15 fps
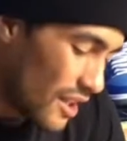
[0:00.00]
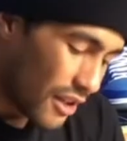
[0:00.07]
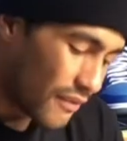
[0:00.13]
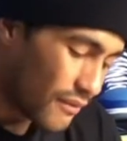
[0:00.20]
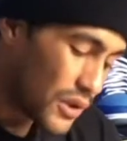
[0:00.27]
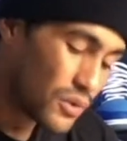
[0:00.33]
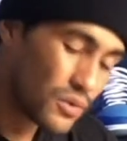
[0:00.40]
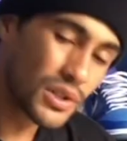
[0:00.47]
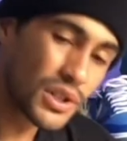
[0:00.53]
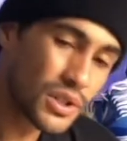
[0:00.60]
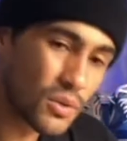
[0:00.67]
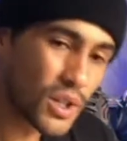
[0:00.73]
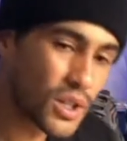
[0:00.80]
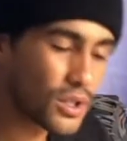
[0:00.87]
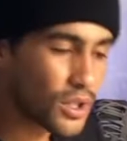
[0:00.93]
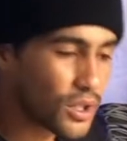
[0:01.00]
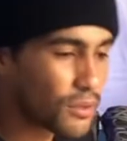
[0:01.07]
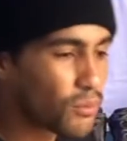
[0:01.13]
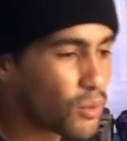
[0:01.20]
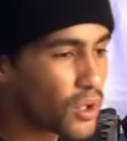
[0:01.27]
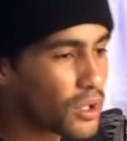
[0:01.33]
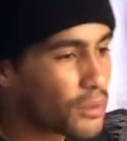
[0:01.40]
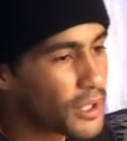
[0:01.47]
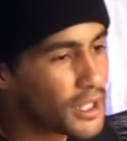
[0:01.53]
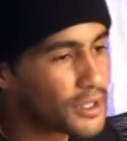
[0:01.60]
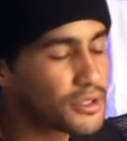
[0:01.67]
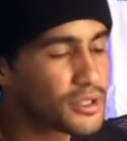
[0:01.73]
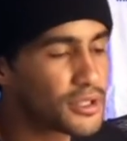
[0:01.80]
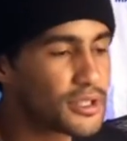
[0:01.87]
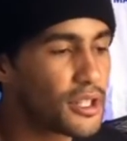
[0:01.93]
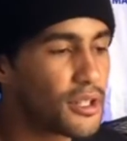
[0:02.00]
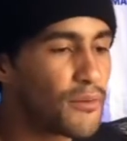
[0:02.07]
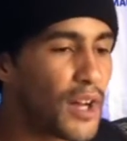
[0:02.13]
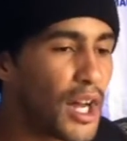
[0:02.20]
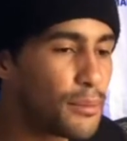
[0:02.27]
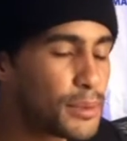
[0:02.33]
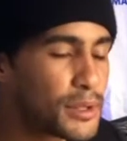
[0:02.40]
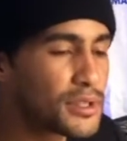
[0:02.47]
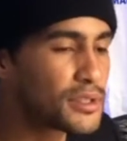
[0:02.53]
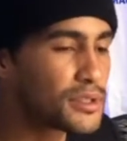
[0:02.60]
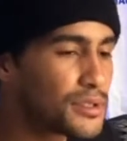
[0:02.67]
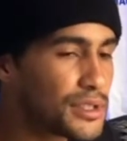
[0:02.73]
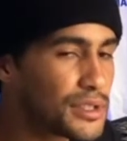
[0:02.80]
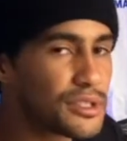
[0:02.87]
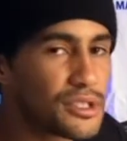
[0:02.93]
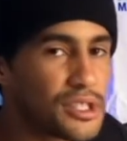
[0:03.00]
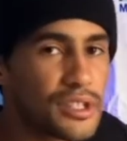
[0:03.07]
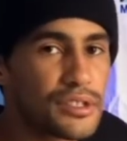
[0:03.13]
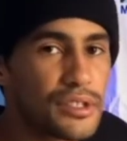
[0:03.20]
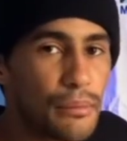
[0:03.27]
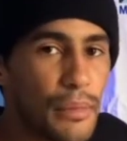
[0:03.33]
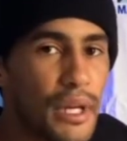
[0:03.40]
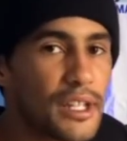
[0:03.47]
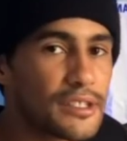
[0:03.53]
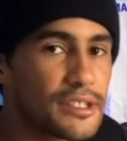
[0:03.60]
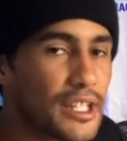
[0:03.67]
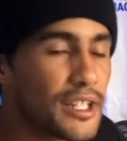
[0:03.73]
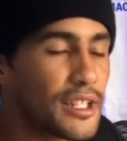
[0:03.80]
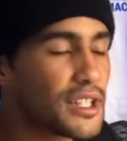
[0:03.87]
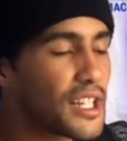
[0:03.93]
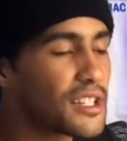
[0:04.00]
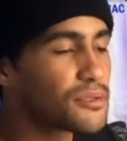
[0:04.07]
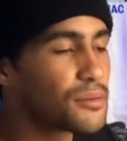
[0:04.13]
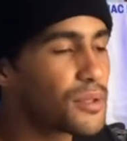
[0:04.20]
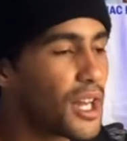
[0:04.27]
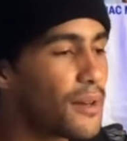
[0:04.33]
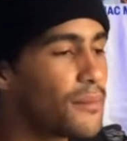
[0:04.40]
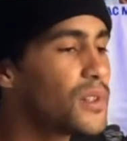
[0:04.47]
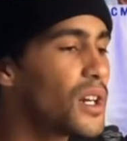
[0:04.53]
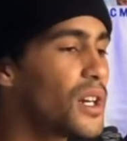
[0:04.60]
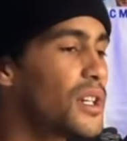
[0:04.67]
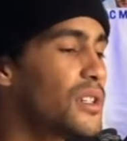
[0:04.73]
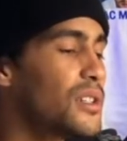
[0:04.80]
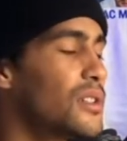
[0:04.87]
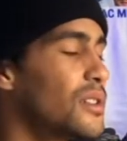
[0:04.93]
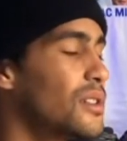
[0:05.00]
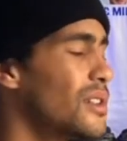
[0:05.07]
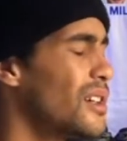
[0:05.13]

if you really want to learn more about yourself, I personally suggest to meditate. That's what I've done.